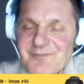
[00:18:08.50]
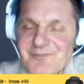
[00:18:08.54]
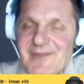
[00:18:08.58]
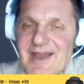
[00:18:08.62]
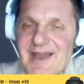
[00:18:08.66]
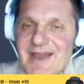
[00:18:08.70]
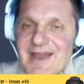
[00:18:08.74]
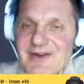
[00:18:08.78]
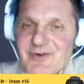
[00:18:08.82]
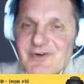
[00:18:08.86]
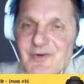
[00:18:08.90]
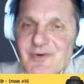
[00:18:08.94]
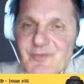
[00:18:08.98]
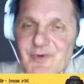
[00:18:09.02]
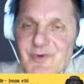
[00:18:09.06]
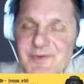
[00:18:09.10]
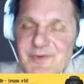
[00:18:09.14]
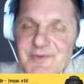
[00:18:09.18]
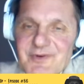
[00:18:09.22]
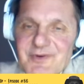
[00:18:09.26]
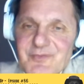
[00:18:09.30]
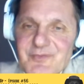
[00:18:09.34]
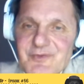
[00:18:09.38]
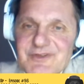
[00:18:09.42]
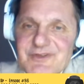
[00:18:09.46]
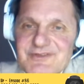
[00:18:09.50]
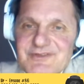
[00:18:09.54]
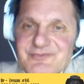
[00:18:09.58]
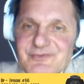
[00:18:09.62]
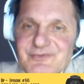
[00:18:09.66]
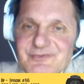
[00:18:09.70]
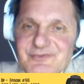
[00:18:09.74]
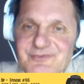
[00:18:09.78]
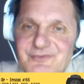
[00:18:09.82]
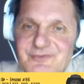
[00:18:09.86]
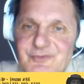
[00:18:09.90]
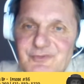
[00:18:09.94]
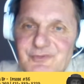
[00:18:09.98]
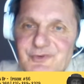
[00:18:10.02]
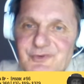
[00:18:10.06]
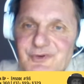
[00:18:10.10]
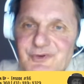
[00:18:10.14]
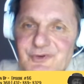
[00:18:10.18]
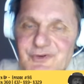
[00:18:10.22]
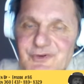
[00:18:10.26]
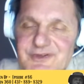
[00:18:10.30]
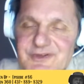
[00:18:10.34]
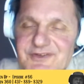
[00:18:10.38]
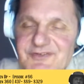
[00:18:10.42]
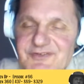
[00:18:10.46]
man or woman
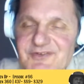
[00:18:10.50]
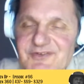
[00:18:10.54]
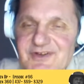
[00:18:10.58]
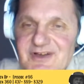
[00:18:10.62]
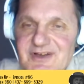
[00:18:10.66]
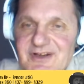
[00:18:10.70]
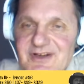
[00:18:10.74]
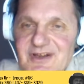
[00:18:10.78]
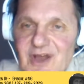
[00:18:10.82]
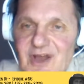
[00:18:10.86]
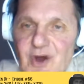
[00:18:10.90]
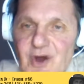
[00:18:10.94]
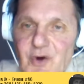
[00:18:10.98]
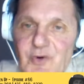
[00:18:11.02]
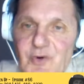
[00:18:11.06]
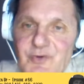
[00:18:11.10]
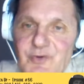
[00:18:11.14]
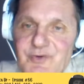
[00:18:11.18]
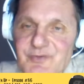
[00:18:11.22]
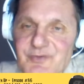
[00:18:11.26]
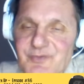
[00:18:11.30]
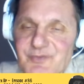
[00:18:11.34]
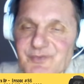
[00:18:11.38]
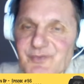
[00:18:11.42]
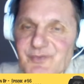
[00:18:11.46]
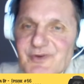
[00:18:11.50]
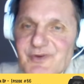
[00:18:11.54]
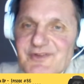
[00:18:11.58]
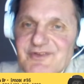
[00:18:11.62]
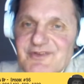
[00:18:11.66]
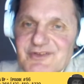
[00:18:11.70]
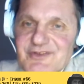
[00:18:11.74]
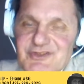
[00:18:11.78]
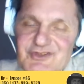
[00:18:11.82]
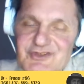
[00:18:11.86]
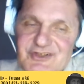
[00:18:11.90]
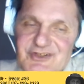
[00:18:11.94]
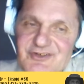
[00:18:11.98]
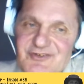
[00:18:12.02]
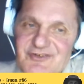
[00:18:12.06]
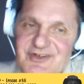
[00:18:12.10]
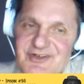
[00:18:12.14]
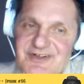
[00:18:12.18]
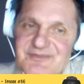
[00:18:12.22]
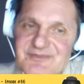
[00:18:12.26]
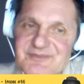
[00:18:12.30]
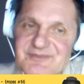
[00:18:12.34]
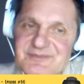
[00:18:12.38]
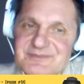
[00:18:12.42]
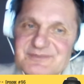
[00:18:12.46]
who is alone with the
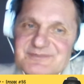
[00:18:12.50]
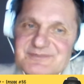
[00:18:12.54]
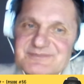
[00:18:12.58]
children.